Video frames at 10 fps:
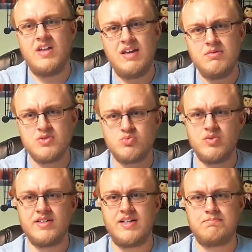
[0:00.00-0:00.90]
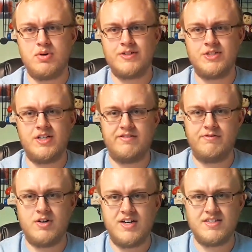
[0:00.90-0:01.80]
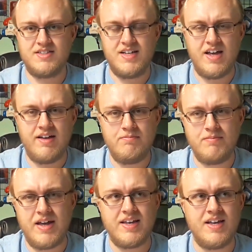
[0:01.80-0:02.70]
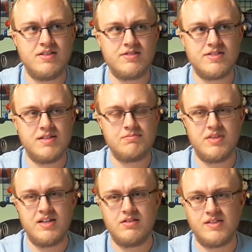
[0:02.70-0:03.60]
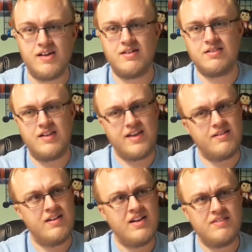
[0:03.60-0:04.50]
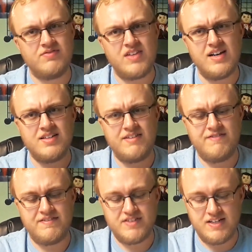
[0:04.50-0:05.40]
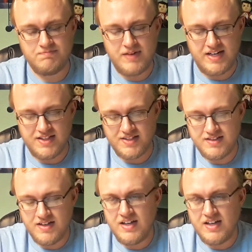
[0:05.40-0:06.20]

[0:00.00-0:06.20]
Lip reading: he was really pushing for us to make it something long, like 10 to 15 minutes.